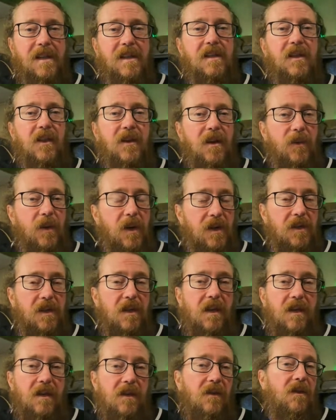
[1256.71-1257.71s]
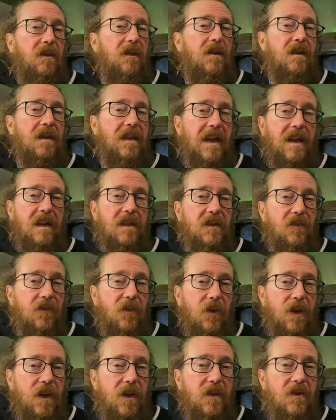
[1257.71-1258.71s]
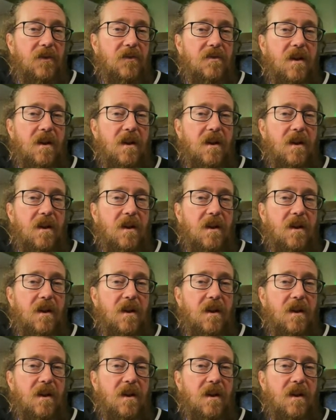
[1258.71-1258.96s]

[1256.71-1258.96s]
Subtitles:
So Noelle's going to do a little dance for you.